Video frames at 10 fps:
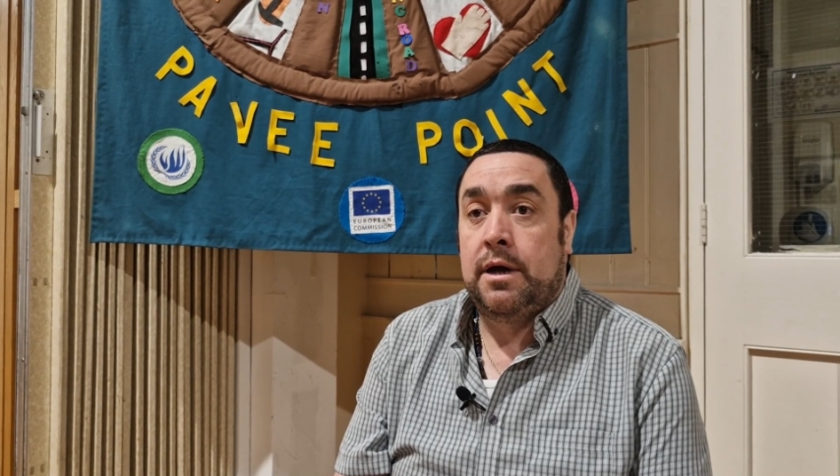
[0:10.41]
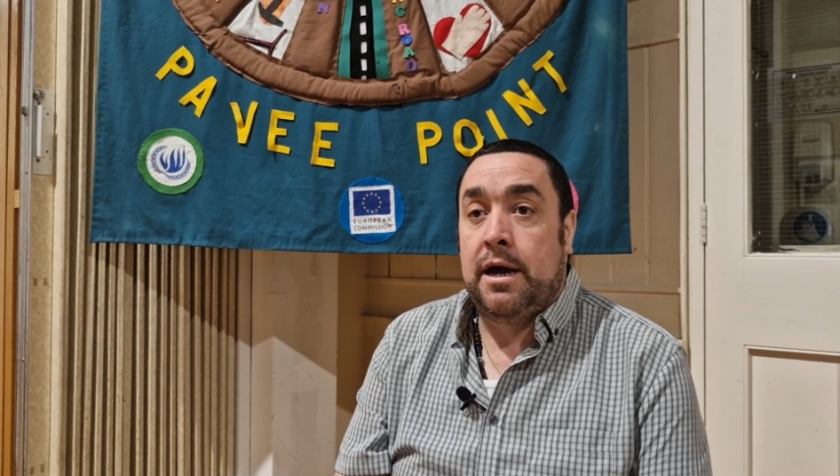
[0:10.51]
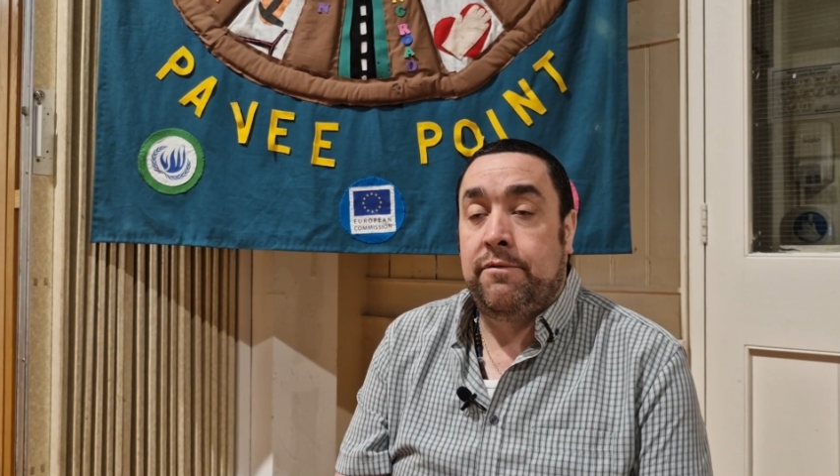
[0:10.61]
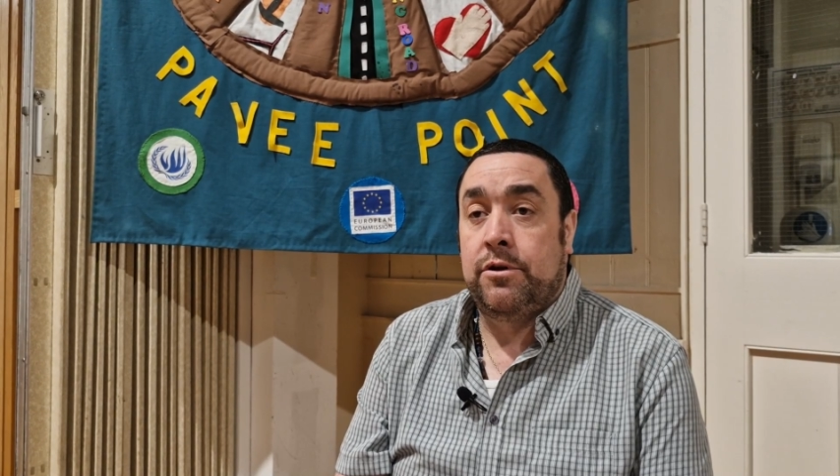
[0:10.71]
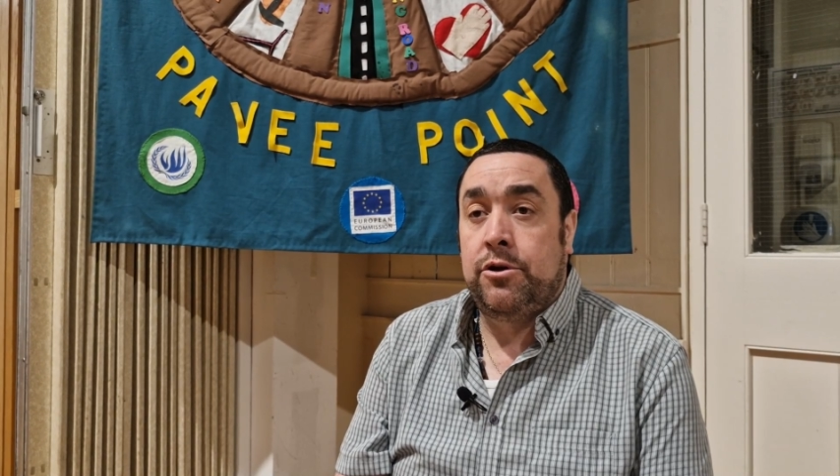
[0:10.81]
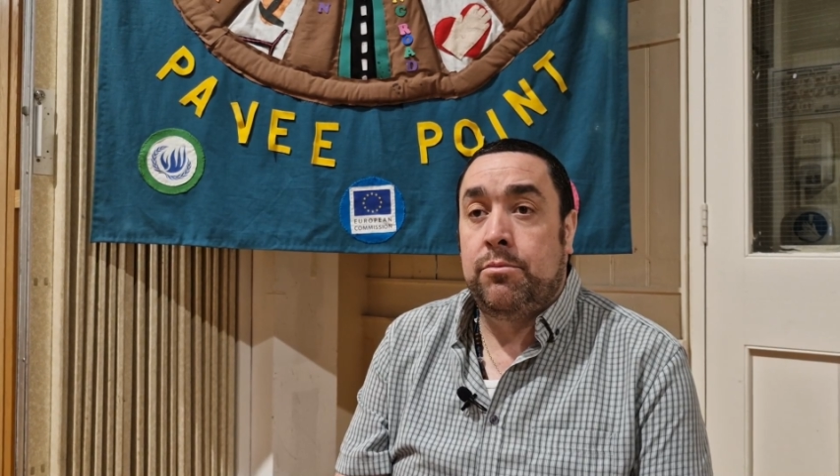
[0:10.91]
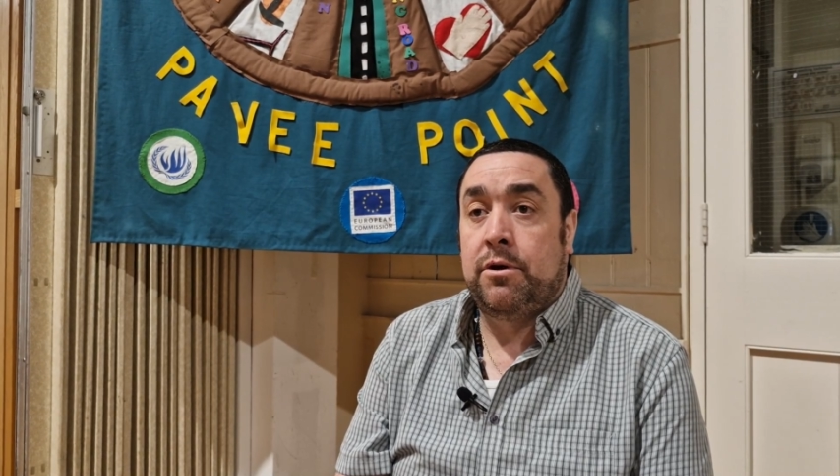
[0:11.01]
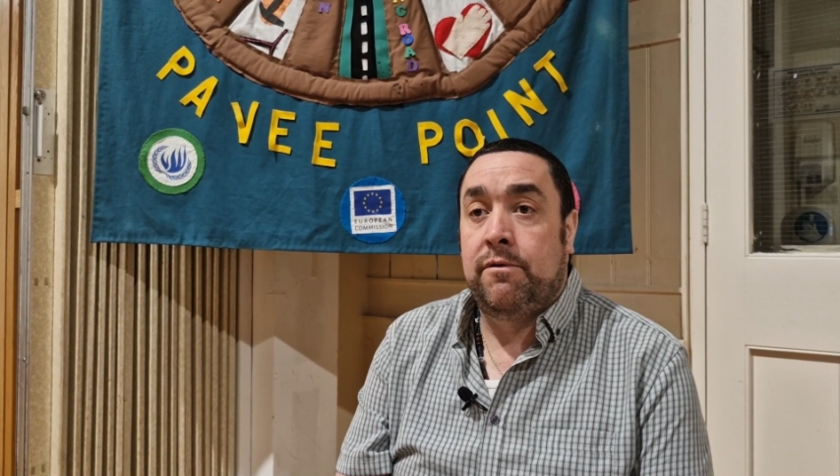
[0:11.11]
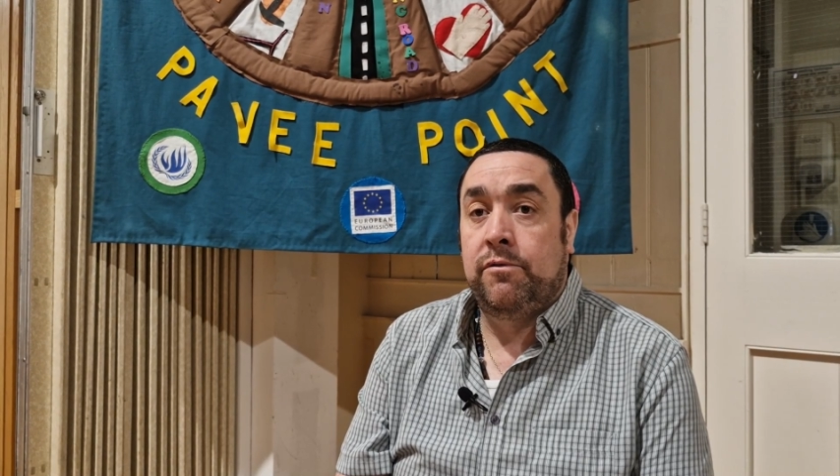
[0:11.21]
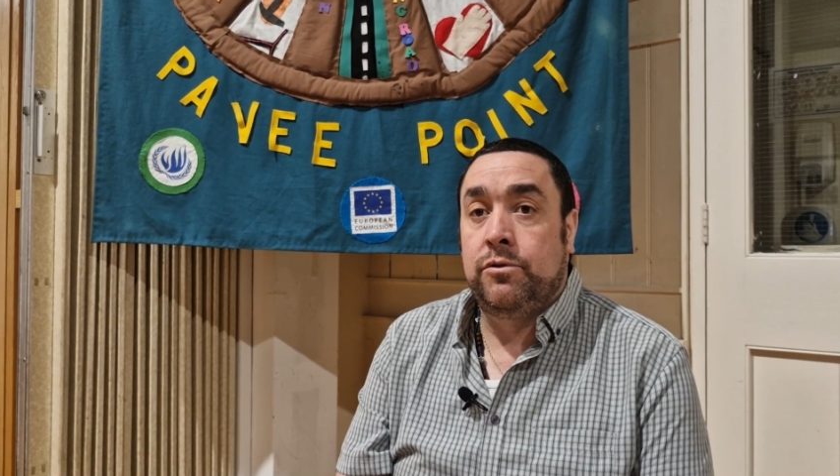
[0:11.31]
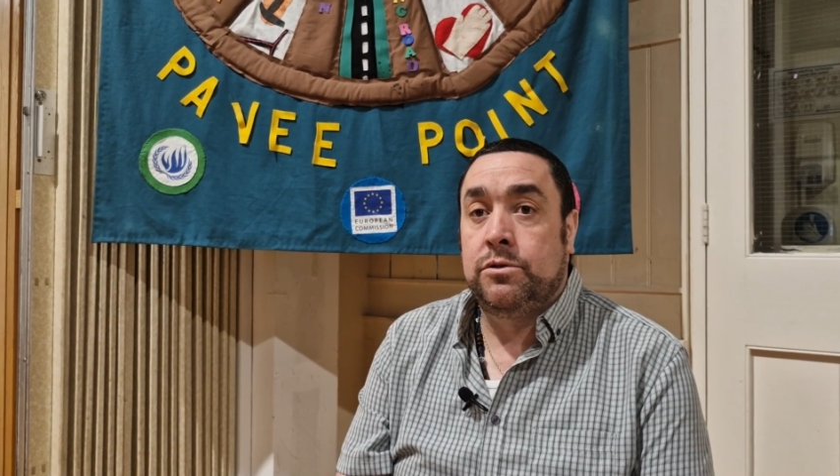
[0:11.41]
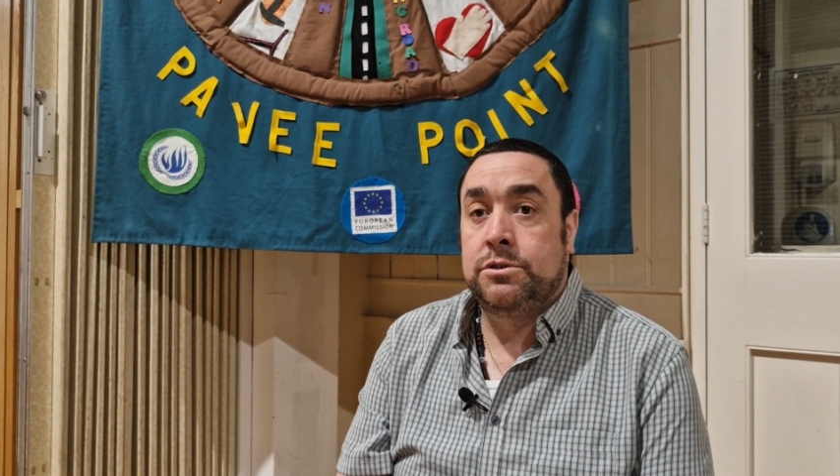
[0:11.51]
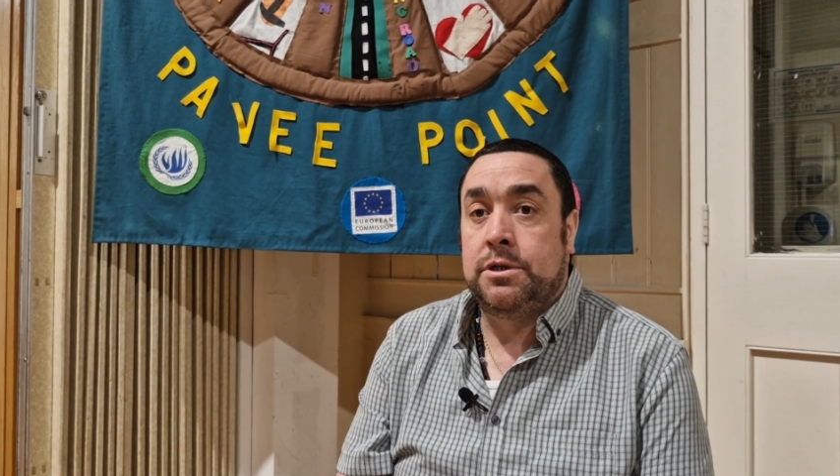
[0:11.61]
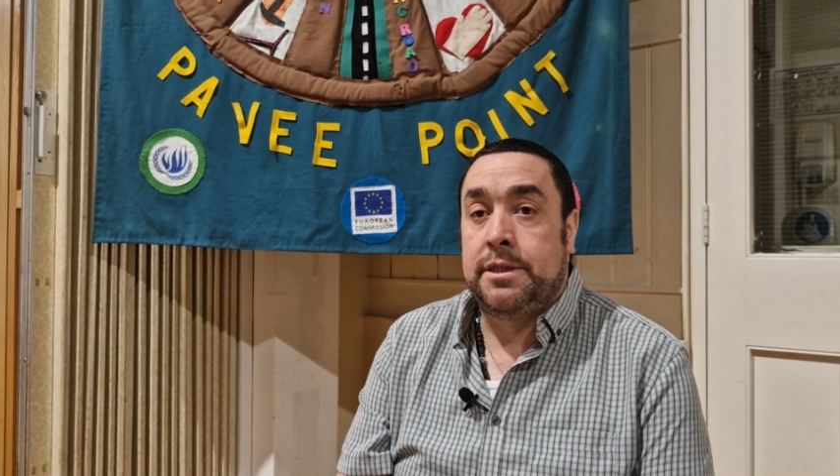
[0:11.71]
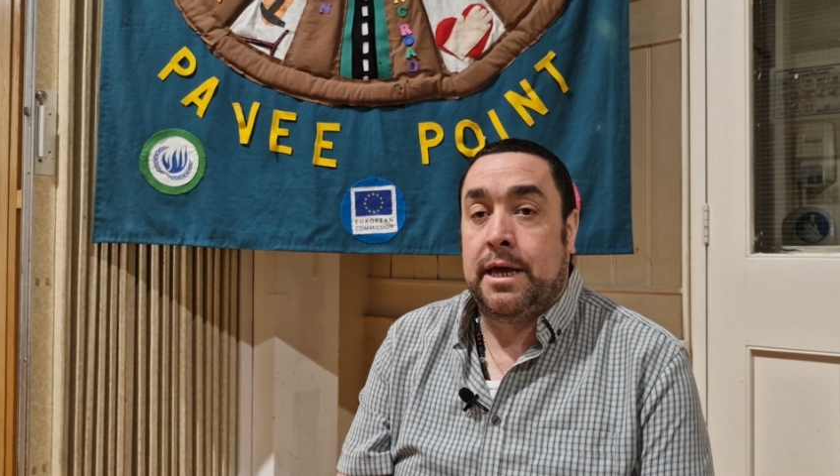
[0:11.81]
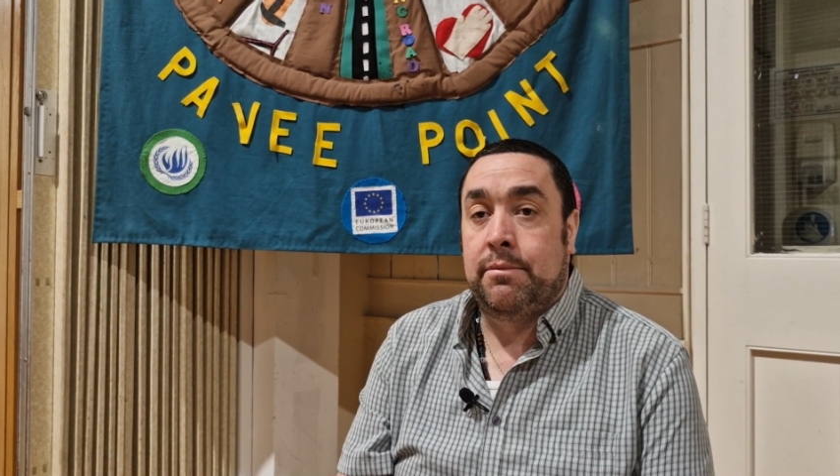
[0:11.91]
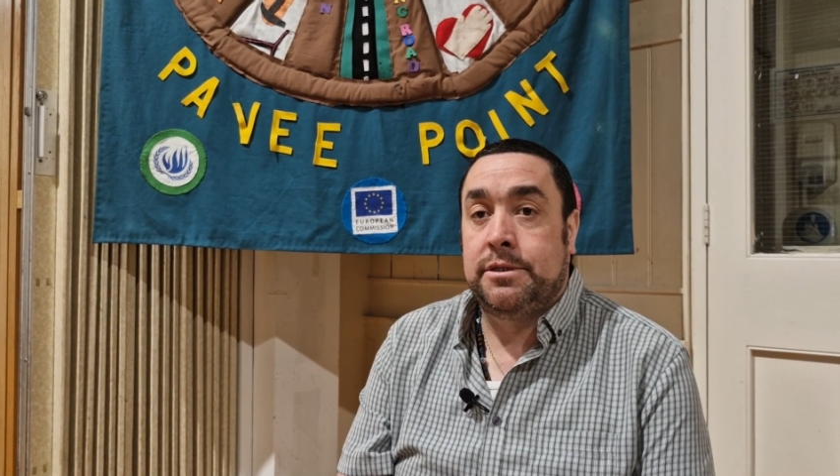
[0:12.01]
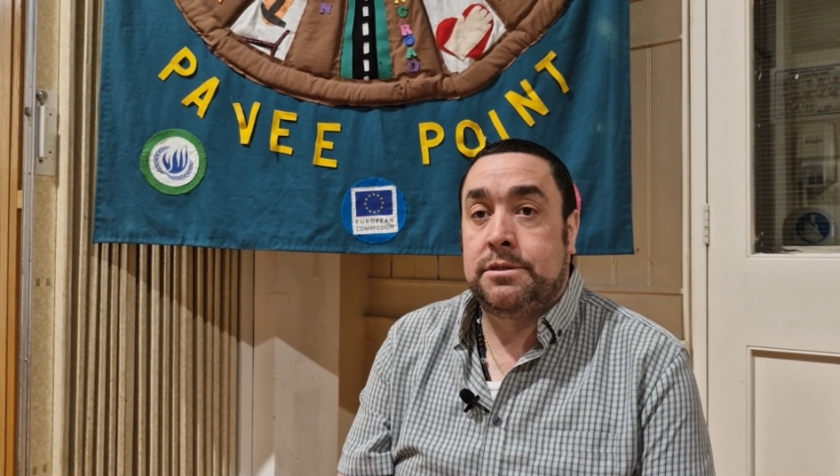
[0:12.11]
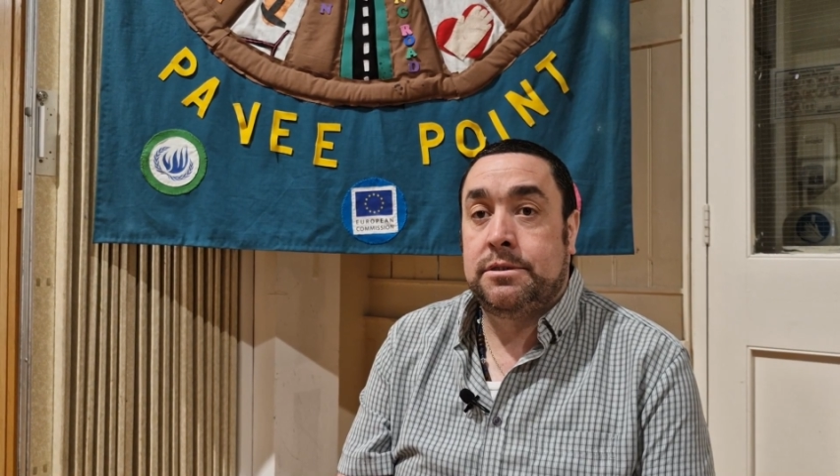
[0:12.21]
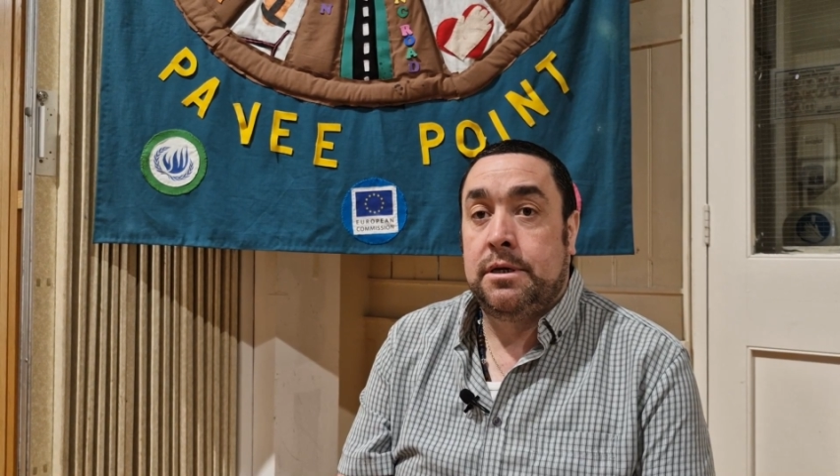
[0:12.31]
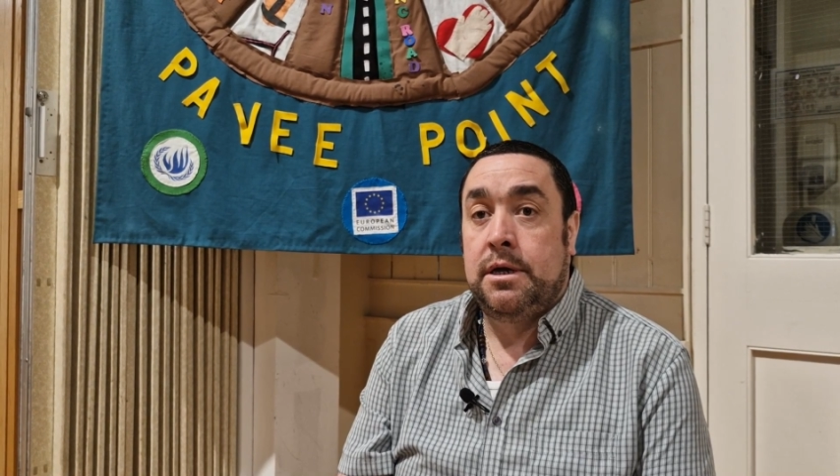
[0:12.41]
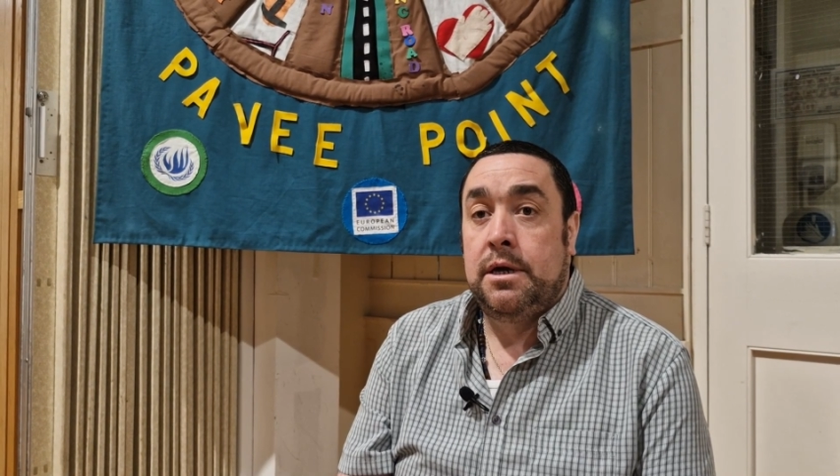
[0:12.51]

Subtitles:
after a number of overdoses on tablets.